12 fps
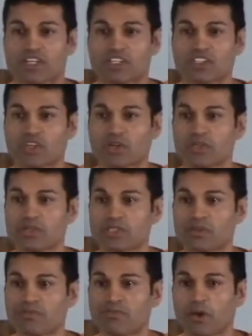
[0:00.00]
show you
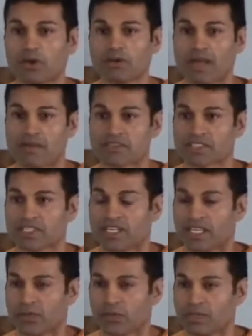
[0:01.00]
some photographs
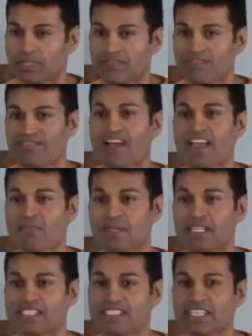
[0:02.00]
within 5
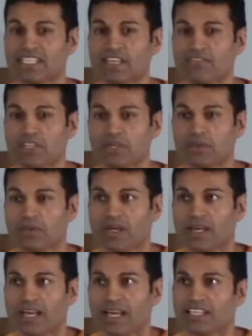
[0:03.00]
minutes to give you
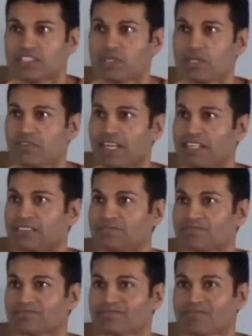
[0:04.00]
sort of a
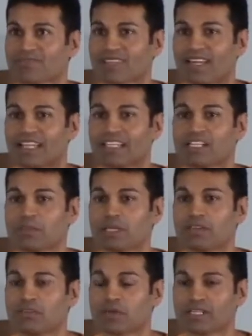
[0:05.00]
little bit
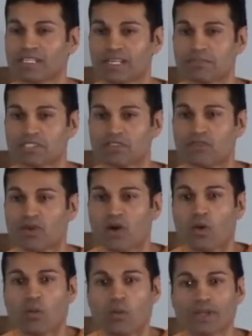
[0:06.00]
of a glimpse of
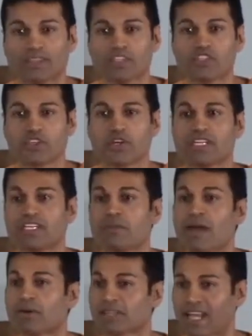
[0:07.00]
what the journey to
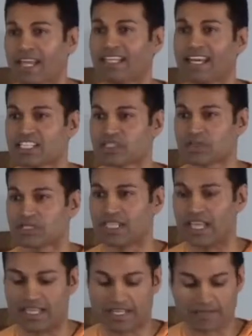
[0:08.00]
Mount Kailas was
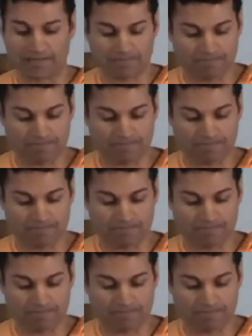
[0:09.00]
like.